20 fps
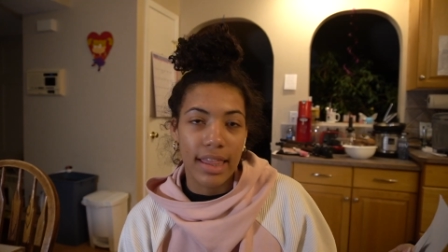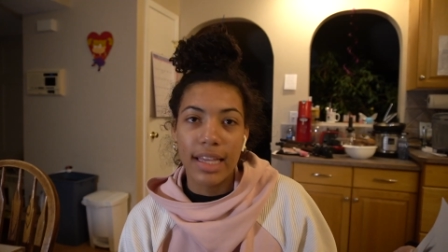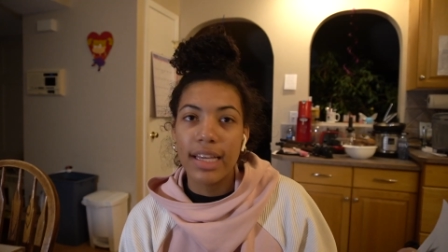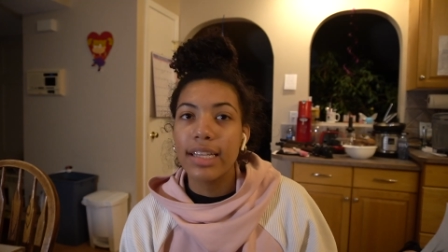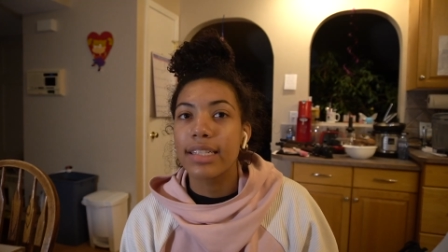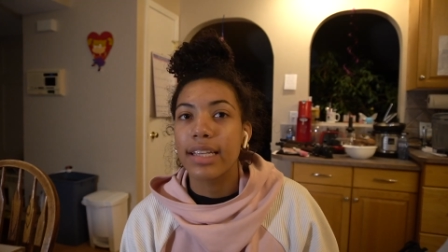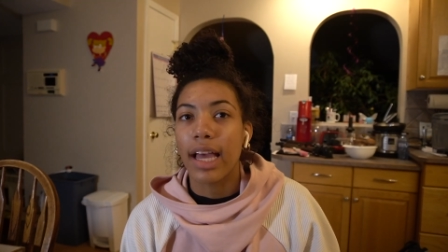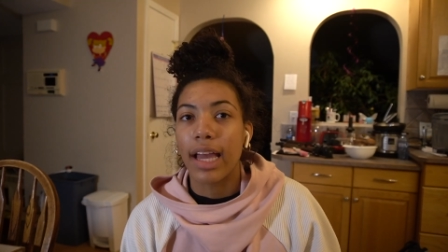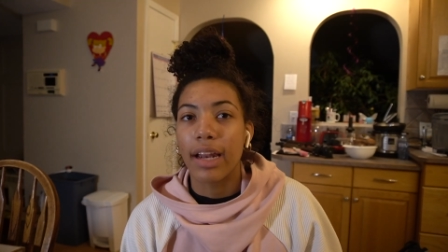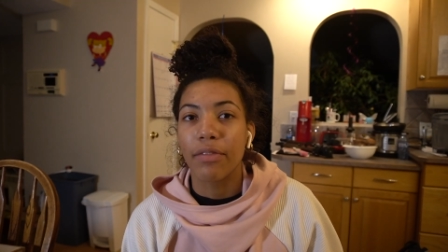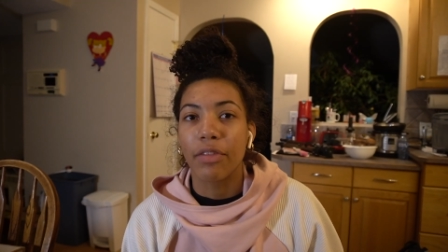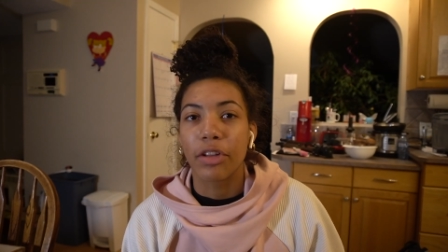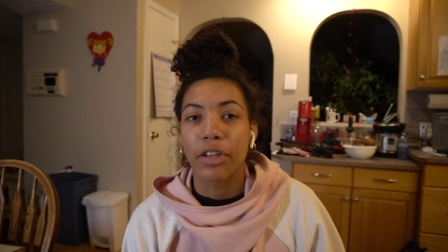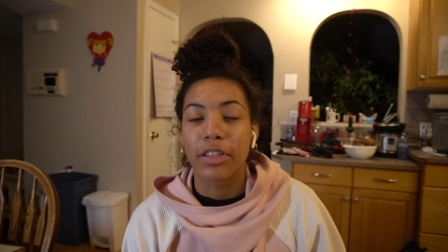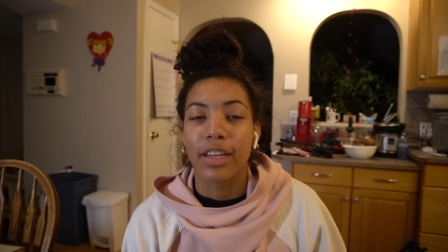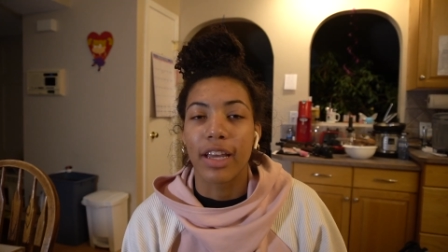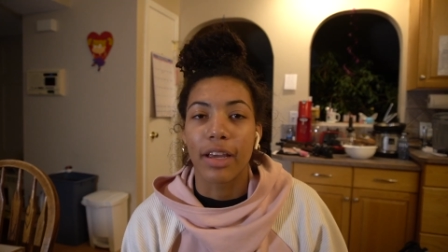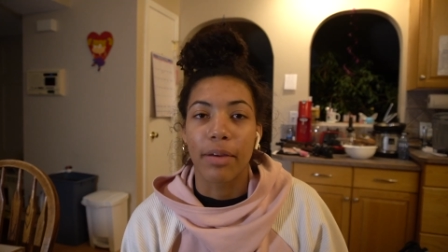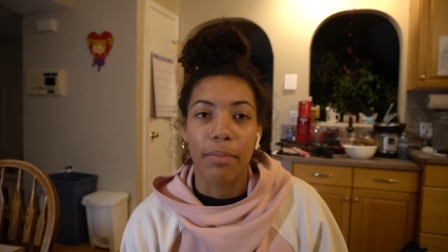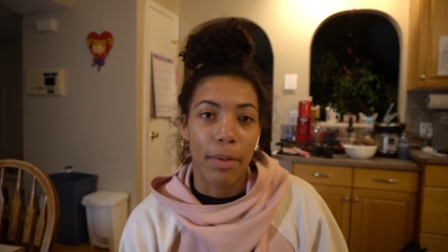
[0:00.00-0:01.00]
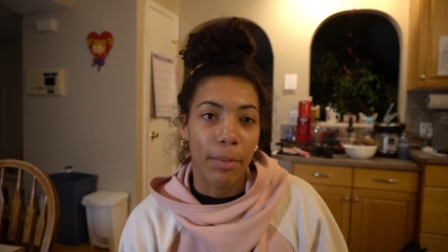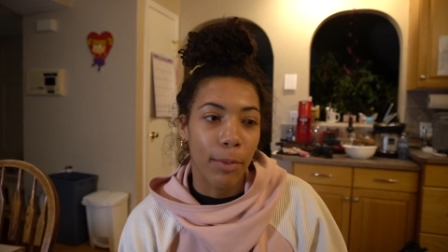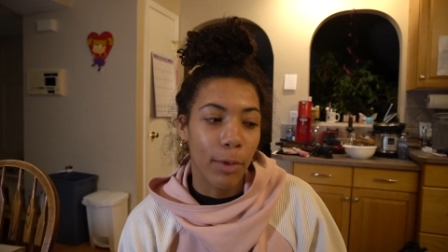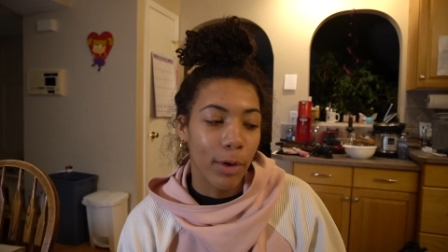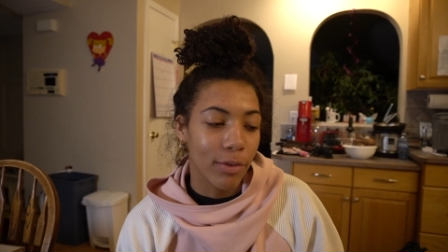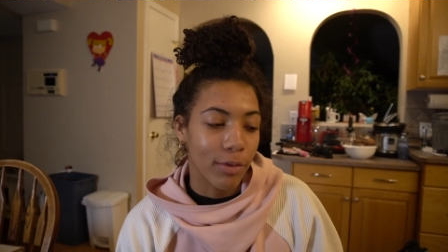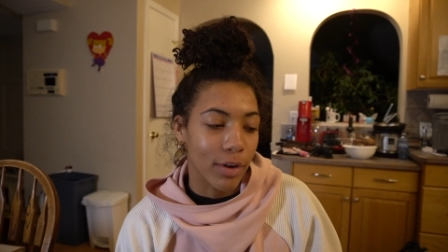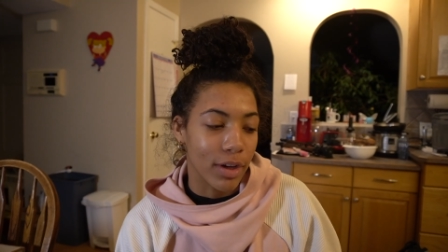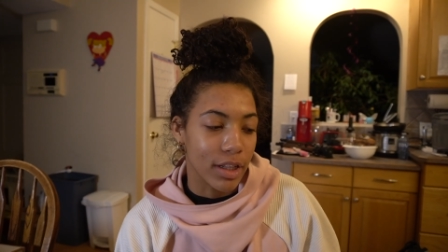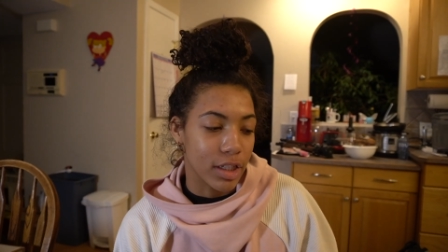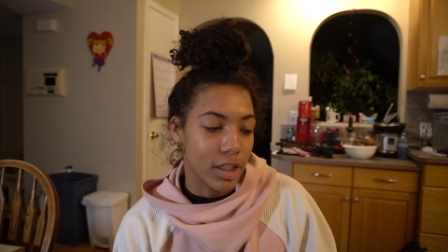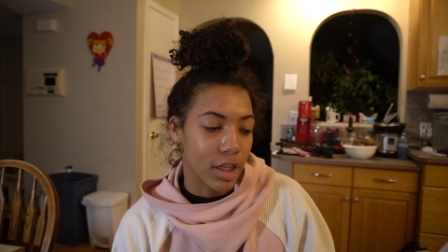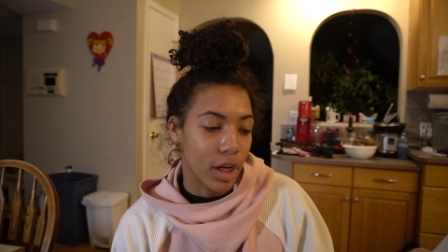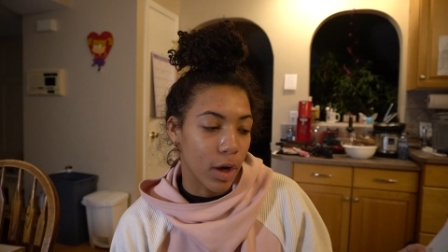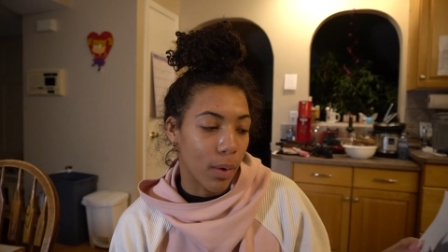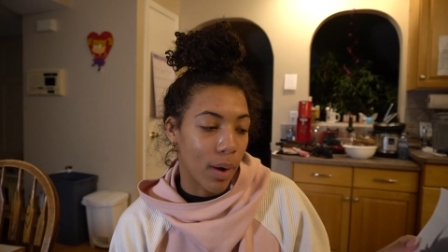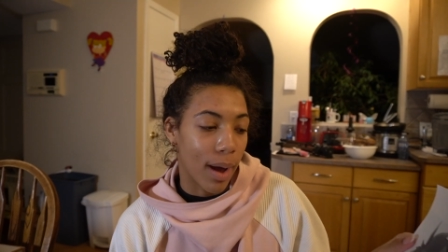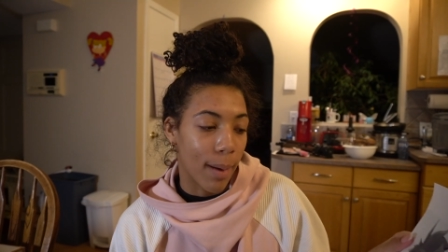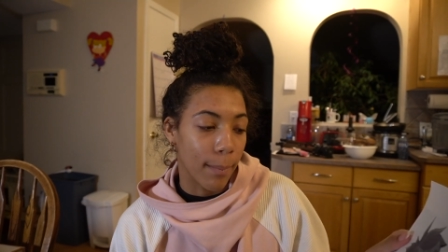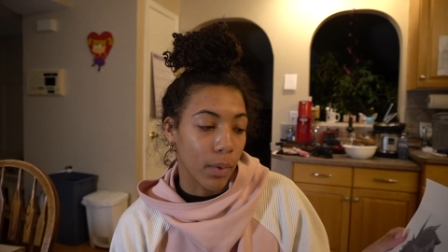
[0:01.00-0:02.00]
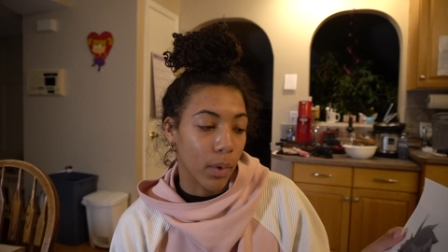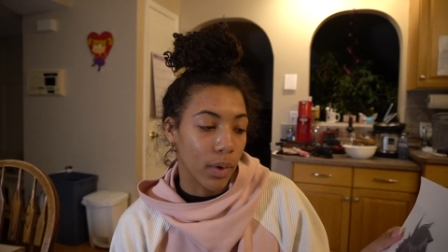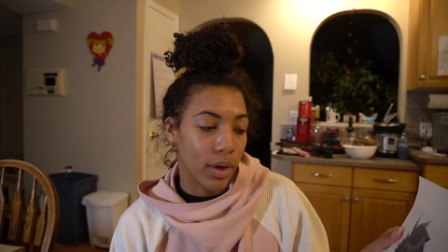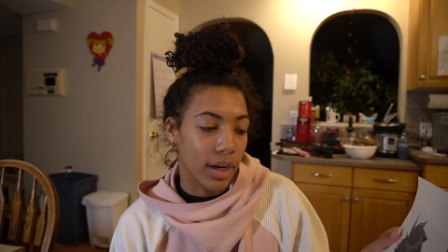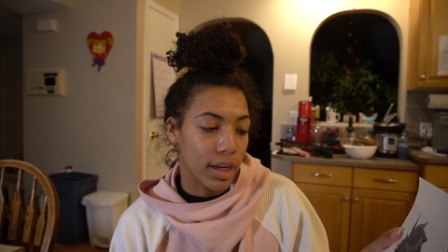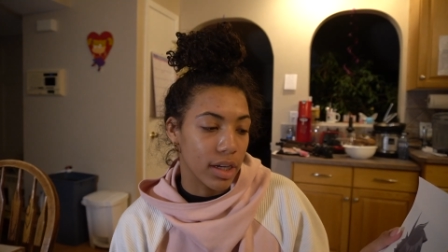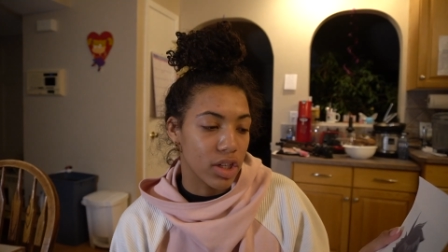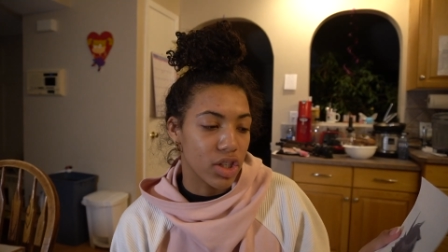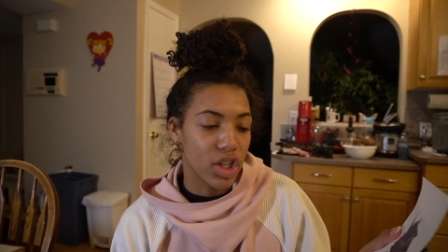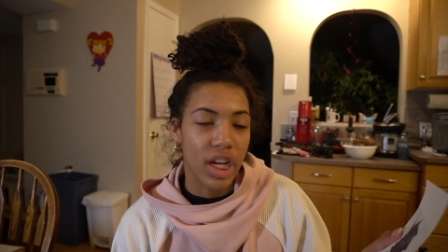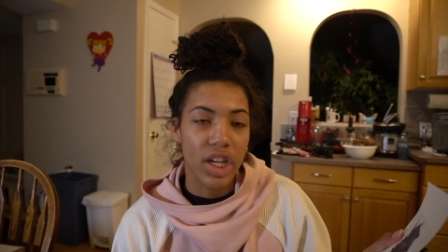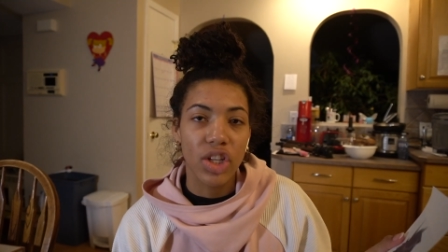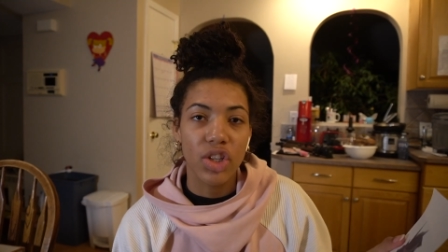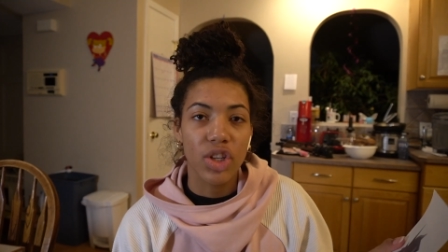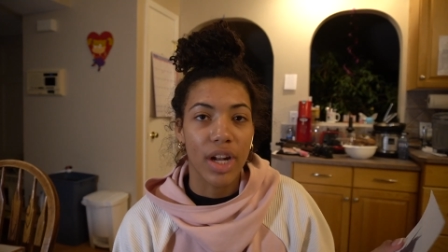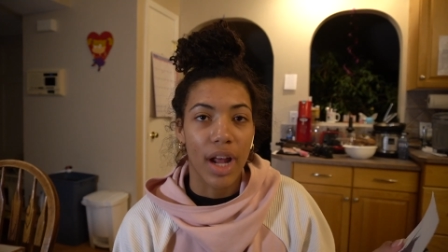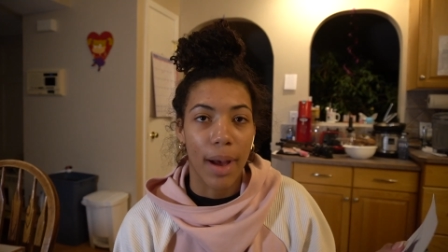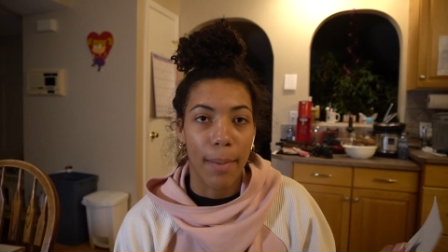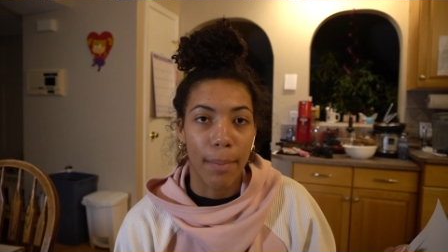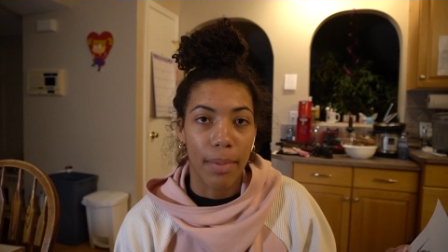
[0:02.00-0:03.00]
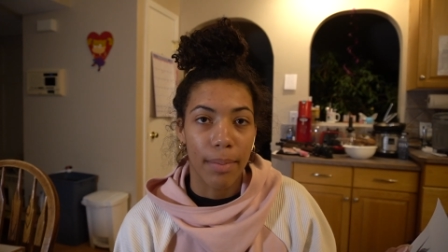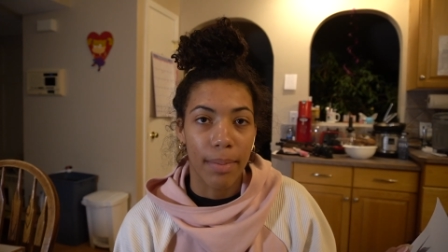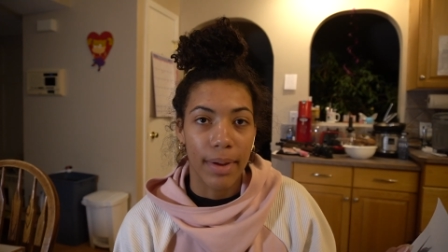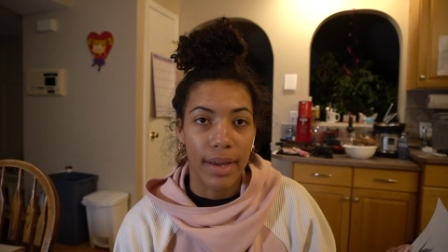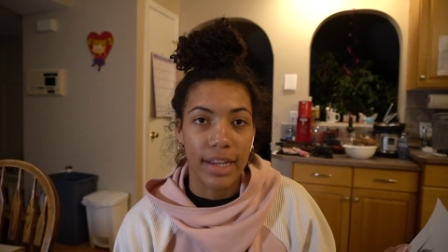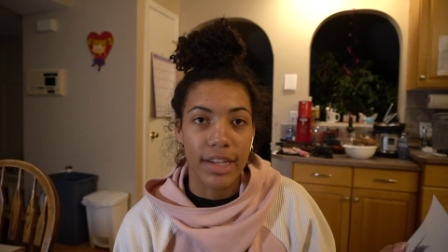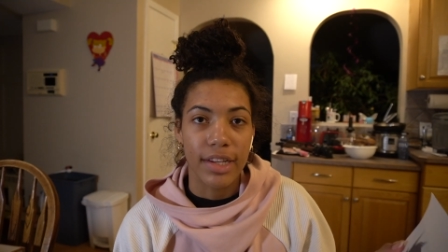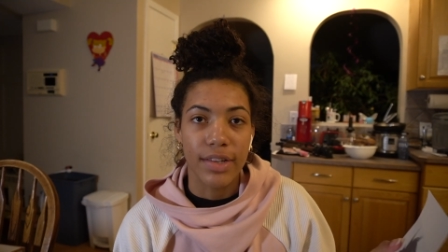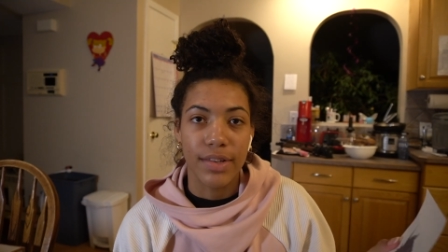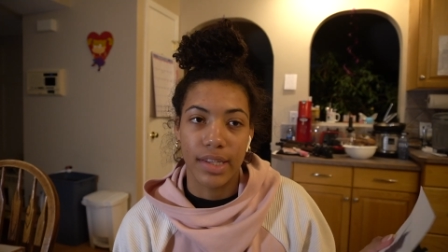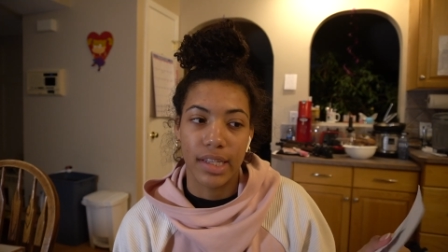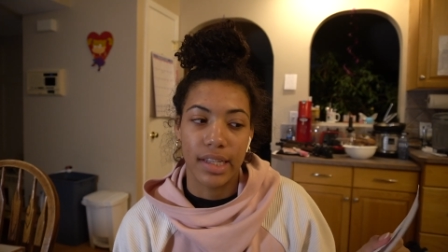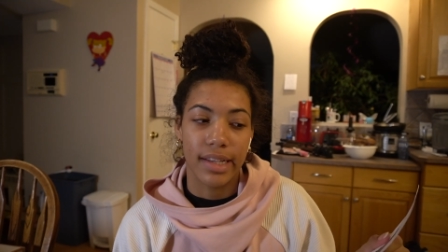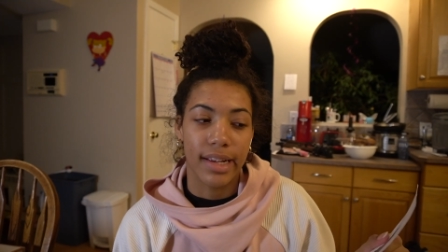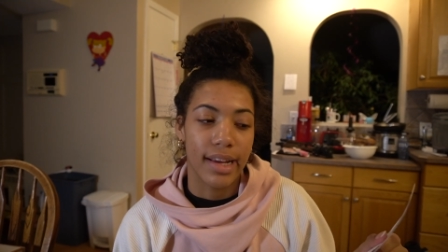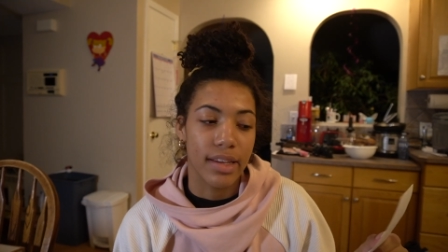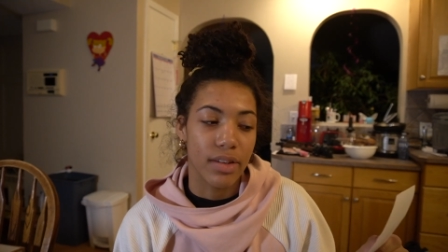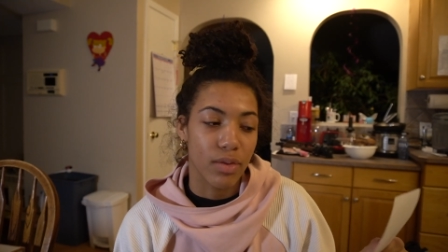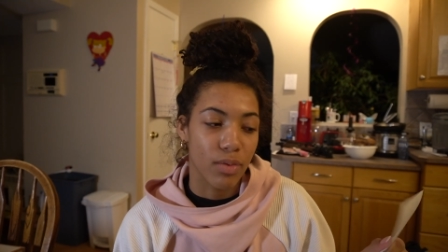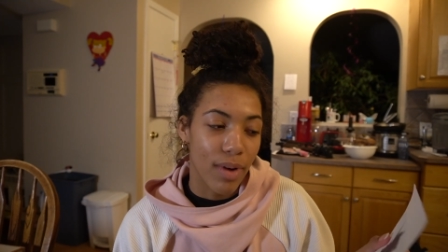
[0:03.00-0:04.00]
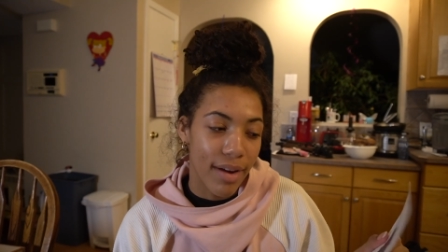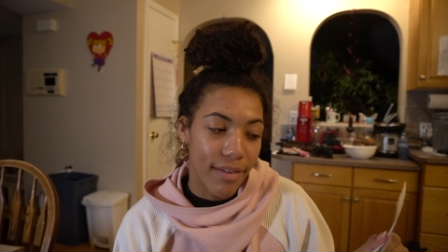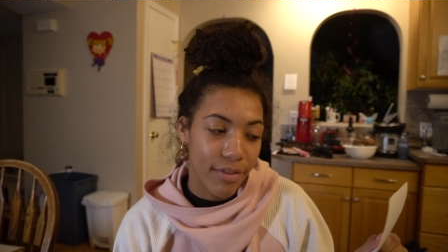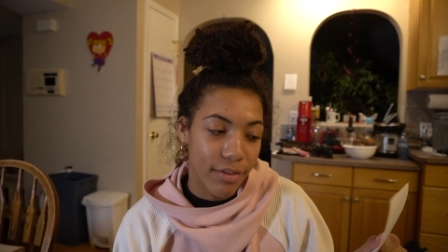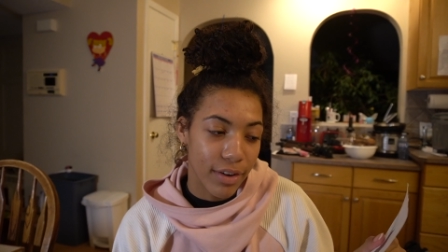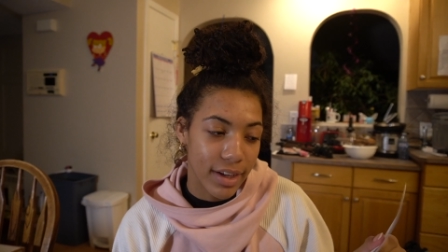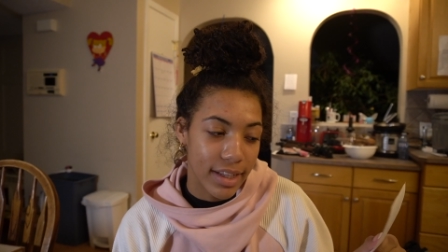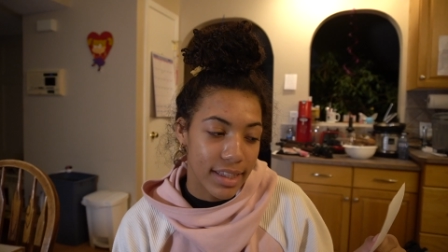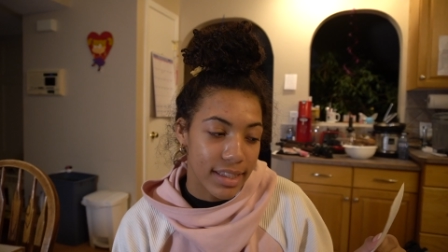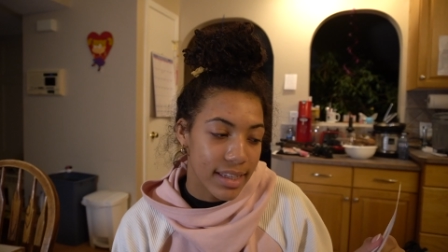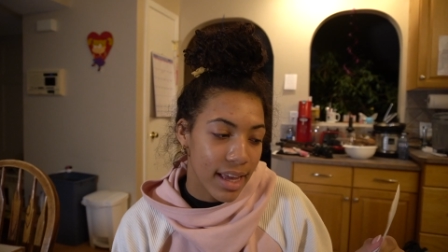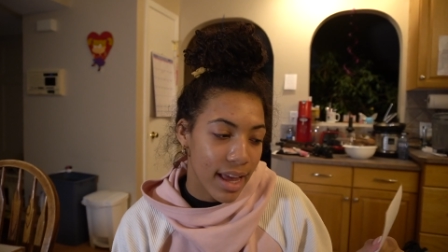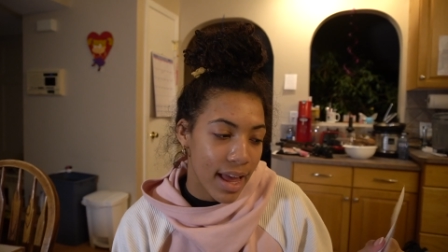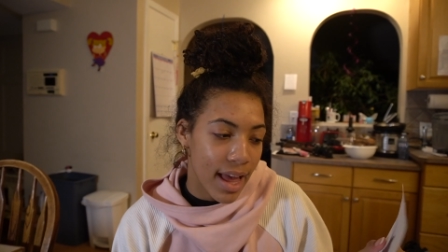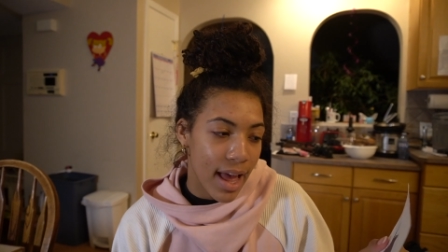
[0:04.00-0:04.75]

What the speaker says: this kind of looks like my boyfriend, so I'm going to change it up a bit, use it as a reference,